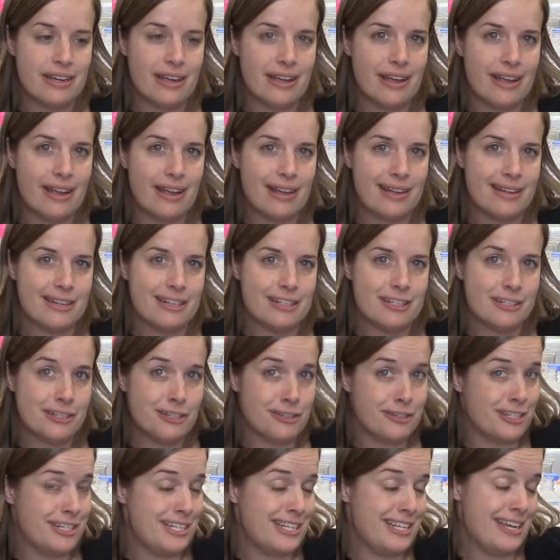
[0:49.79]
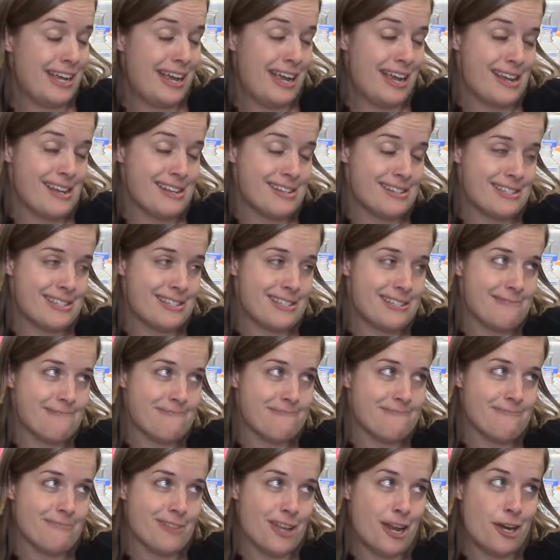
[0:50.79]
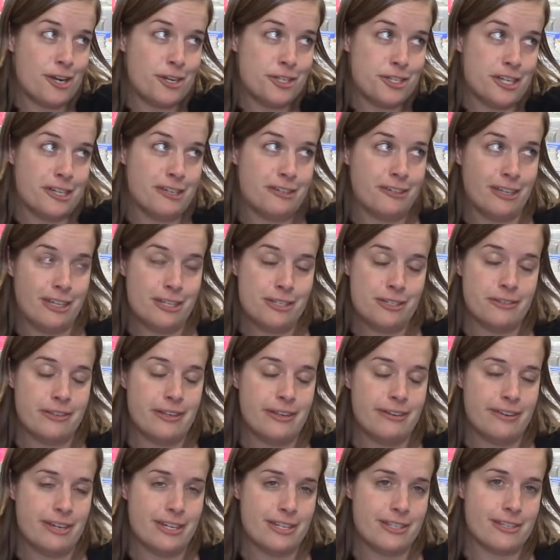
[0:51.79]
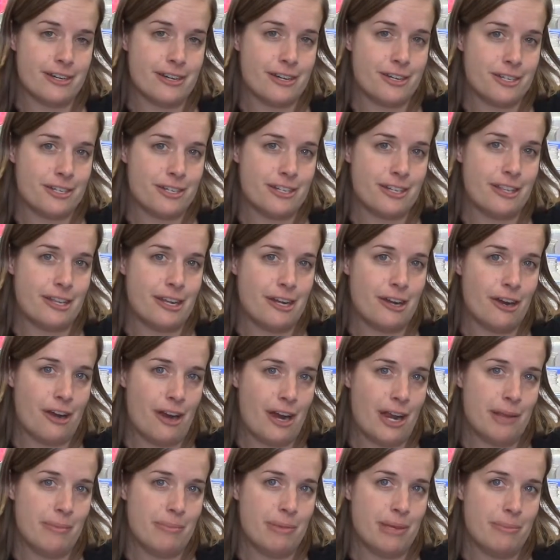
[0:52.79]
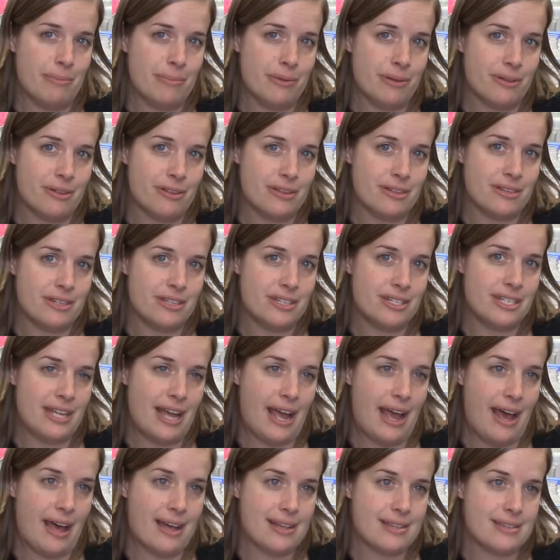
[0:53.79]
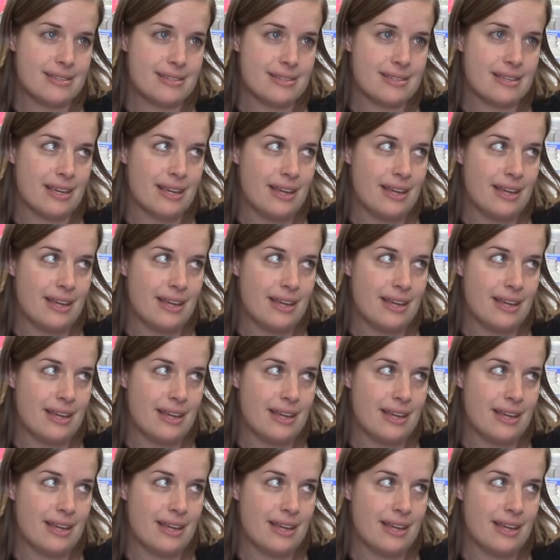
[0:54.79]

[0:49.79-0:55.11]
And your TAs are generally doing research, and they're great people to ask.